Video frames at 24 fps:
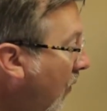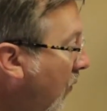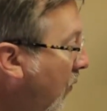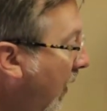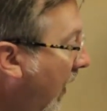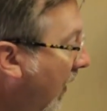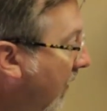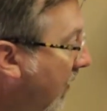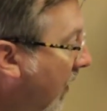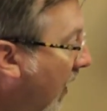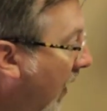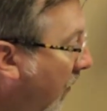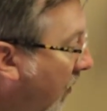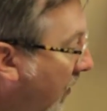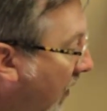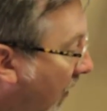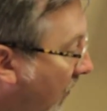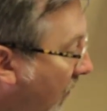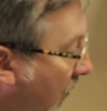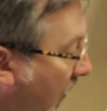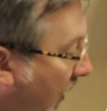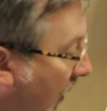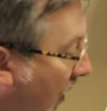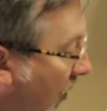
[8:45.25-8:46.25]
We have a couple
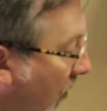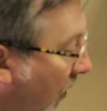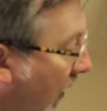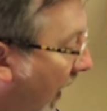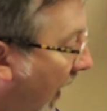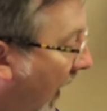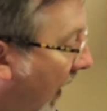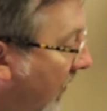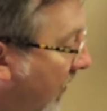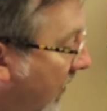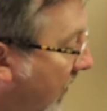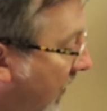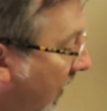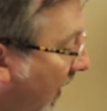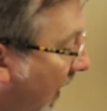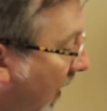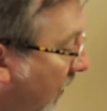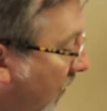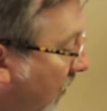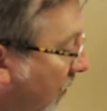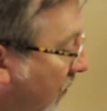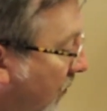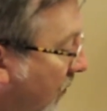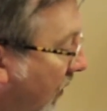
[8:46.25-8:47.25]
of them here. I have a
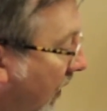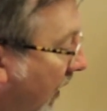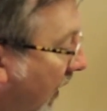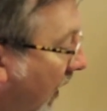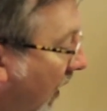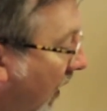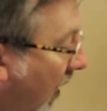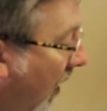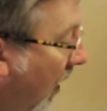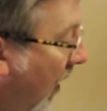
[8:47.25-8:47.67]
TAP 3